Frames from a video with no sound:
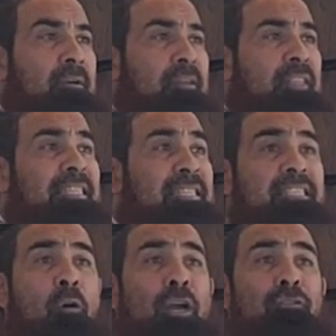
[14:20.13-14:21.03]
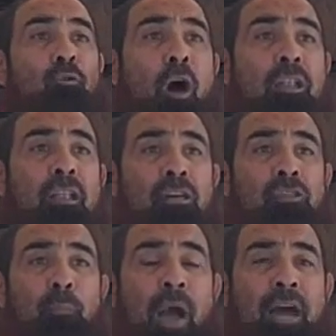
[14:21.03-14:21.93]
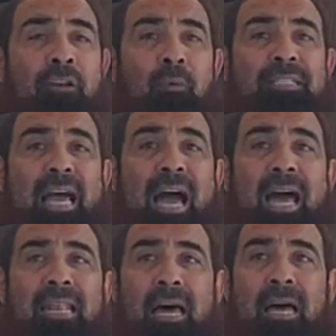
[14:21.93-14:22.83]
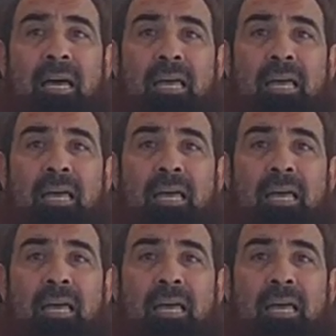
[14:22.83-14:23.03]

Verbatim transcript: This is the way to Allah subhanahu wa ta'ala.